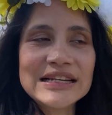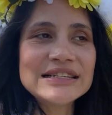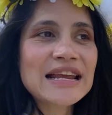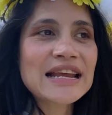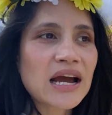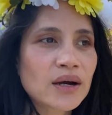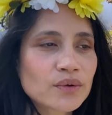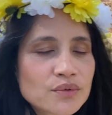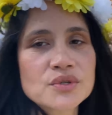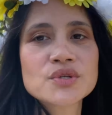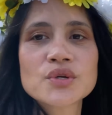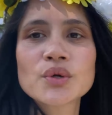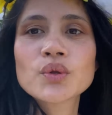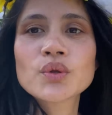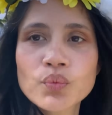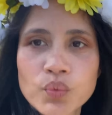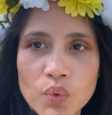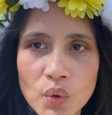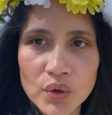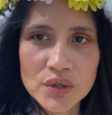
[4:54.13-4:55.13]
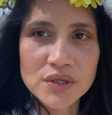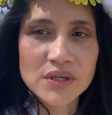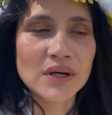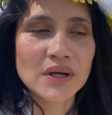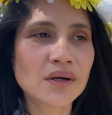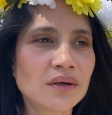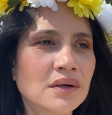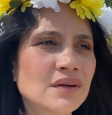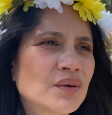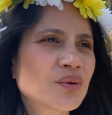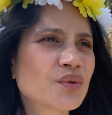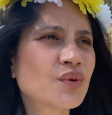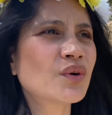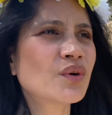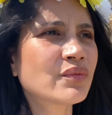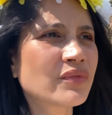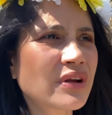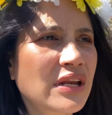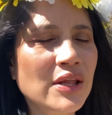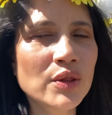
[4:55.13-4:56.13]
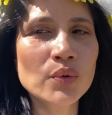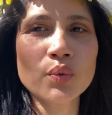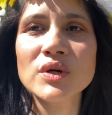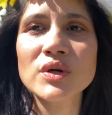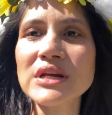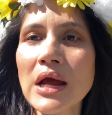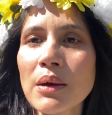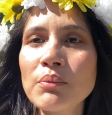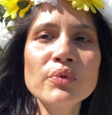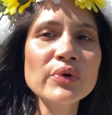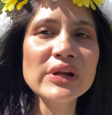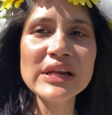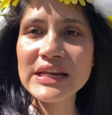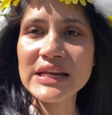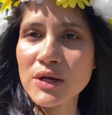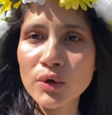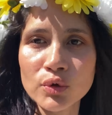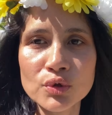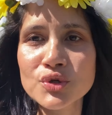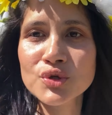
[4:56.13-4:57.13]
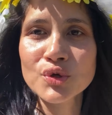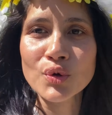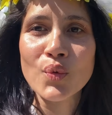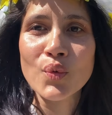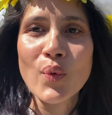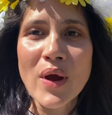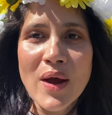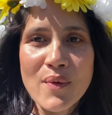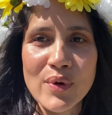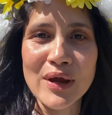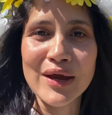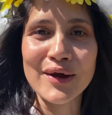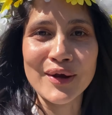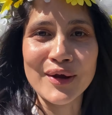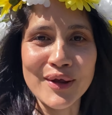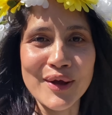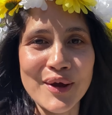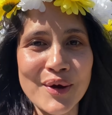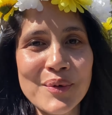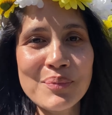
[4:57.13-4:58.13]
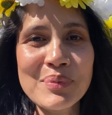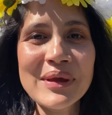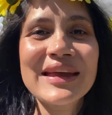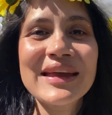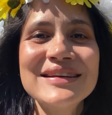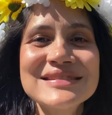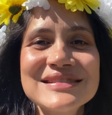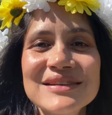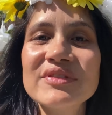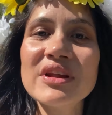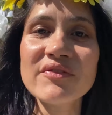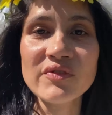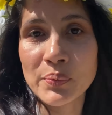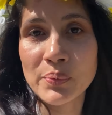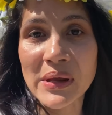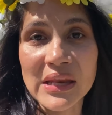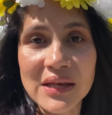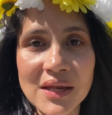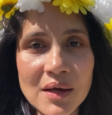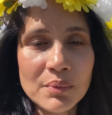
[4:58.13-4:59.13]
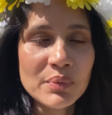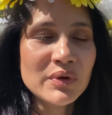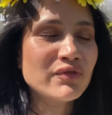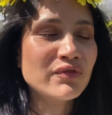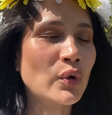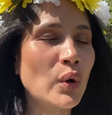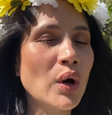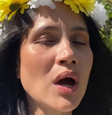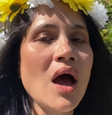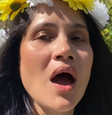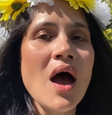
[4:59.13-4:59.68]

down to the water, not really the water. I'm really not sure where we're going to go because I've never been here before,